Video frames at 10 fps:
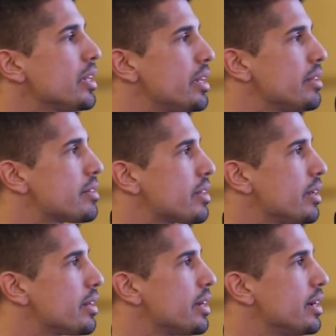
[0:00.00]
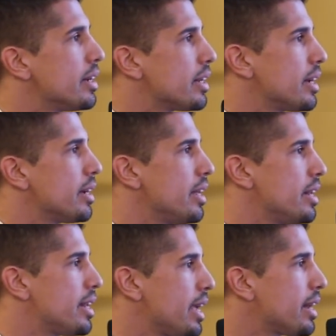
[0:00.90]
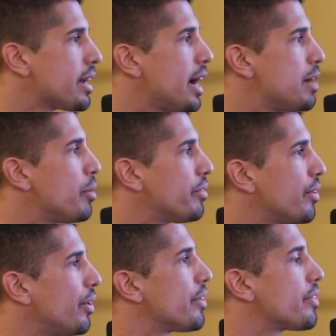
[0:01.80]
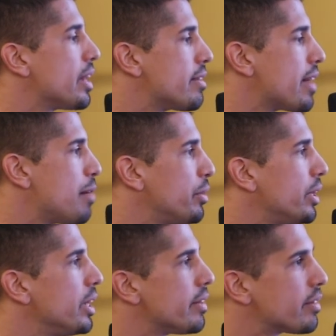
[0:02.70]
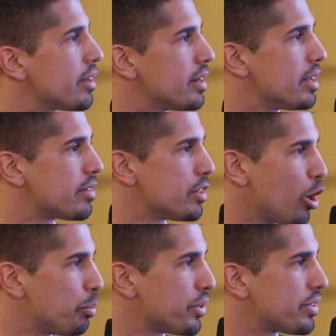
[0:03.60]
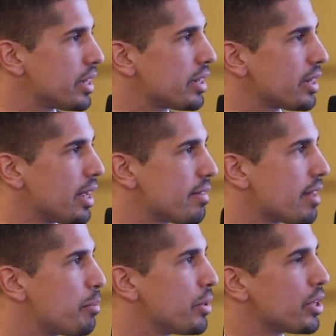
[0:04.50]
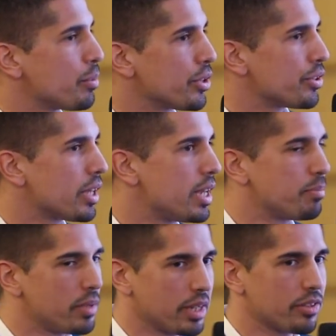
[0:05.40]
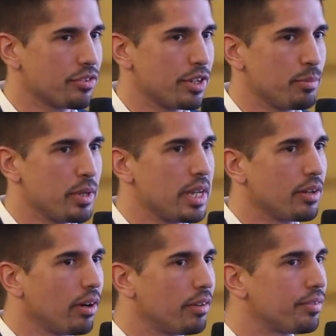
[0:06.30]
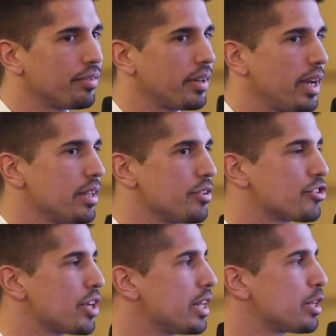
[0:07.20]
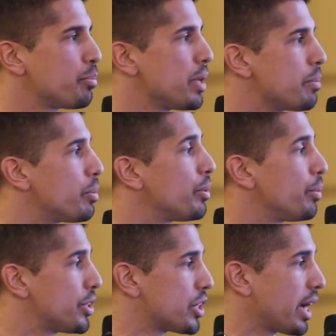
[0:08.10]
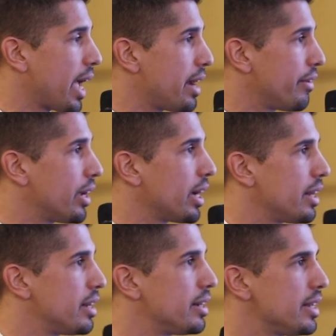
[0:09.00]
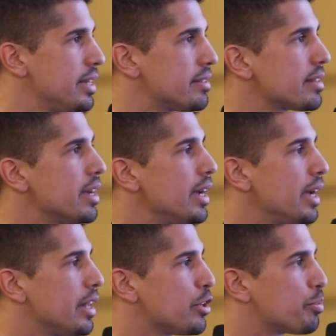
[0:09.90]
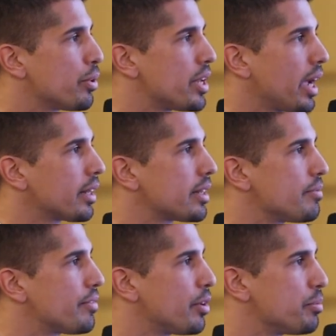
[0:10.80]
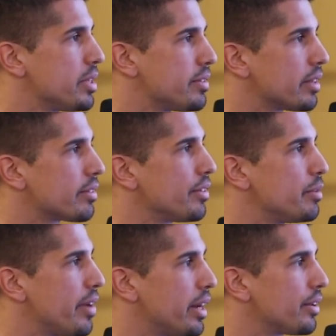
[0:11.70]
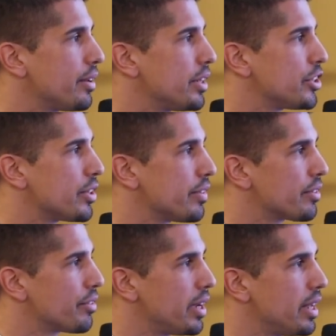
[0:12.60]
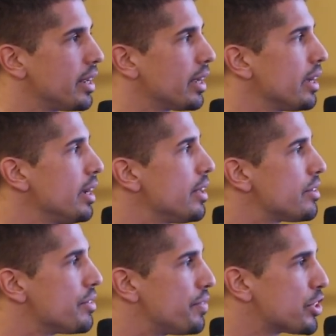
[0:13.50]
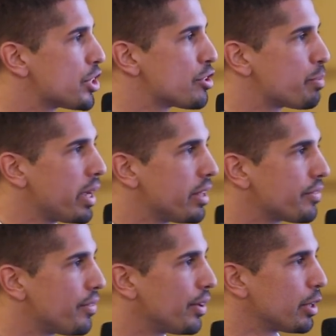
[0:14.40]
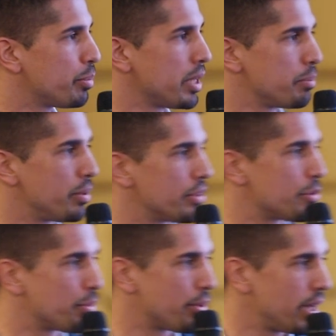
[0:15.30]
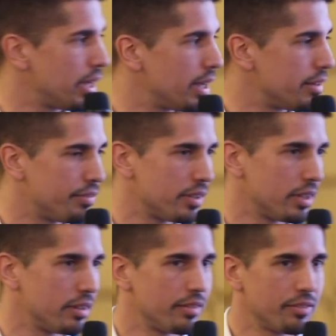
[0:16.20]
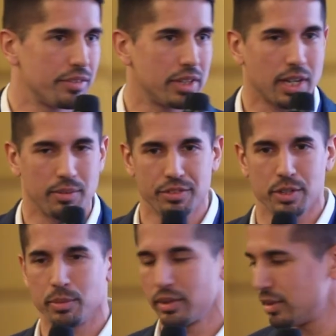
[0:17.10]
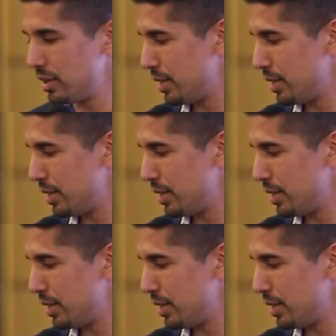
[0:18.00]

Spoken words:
This is in the daytime, of course. In summer it's the opposite. In summer you want to keep the extreme heat off, and you shade the people which are gathering underneath, and you protect them from these extreme weather conditions, creating sufficient space for the people to pray and feel comfortable.